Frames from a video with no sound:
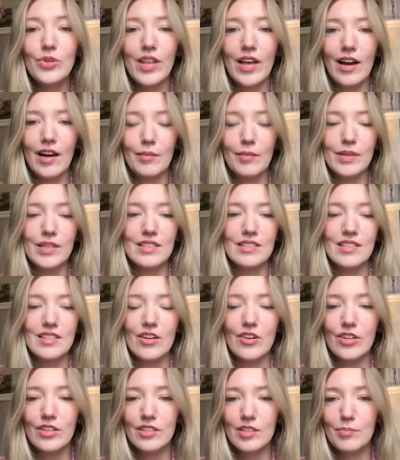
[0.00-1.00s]
that because they
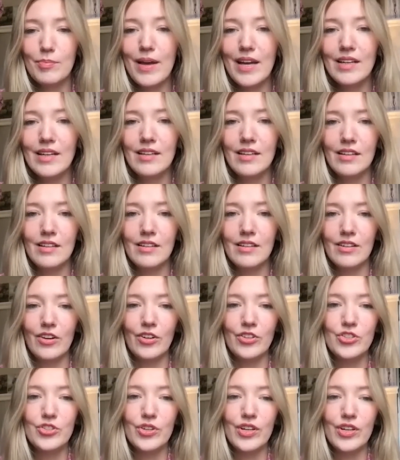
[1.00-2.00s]
aren't dependent
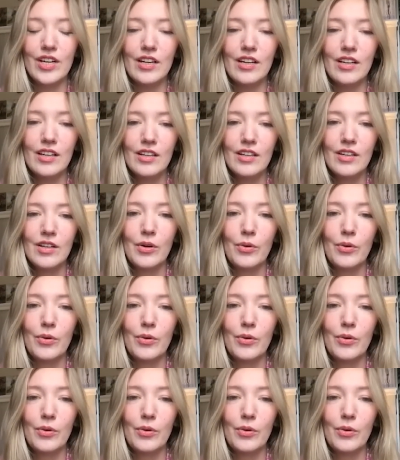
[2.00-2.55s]
on trade